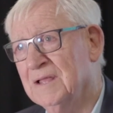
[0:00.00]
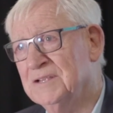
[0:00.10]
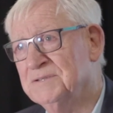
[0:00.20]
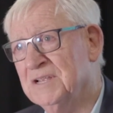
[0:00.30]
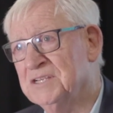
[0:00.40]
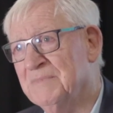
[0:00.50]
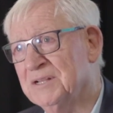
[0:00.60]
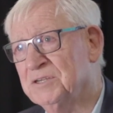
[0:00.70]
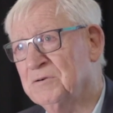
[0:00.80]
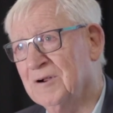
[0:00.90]
is
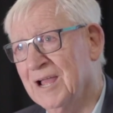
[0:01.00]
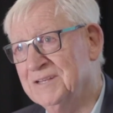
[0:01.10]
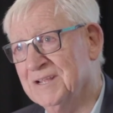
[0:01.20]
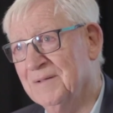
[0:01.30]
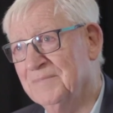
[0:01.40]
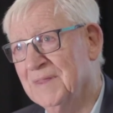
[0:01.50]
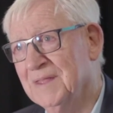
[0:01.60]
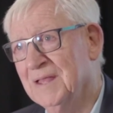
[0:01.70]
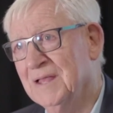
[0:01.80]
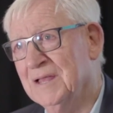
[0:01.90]
much greater
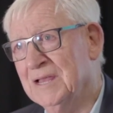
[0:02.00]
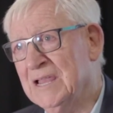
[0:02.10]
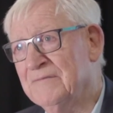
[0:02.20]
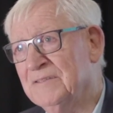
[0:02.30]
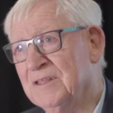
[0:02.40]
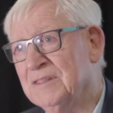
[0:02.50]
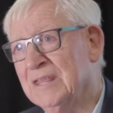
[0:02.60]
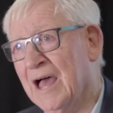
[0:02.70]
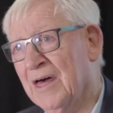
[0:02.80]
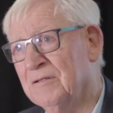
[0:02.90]
even than
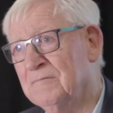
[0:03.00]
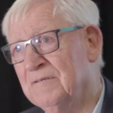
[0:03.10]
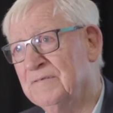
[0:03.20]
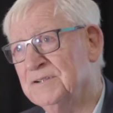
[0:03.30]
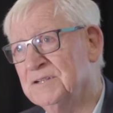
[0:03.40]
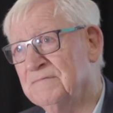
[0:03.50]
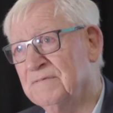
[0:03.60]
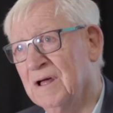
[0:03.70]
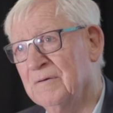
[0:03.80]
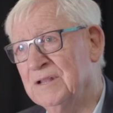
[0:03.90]
the other rivers that
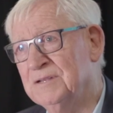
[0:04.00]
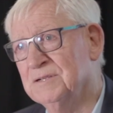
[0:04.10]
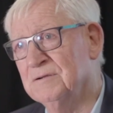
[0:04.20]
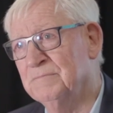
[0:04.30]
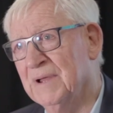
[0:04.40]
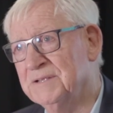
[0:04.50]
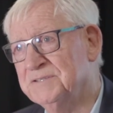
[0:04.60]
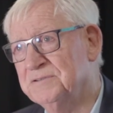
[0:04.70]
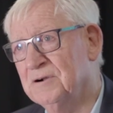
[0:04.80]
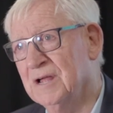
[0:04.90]
flow into
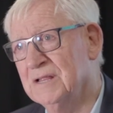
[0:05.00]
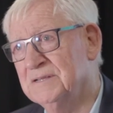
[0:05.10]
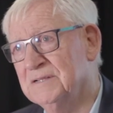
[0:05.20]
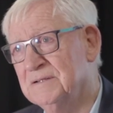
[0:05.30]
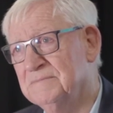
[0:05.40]
Bass Strait.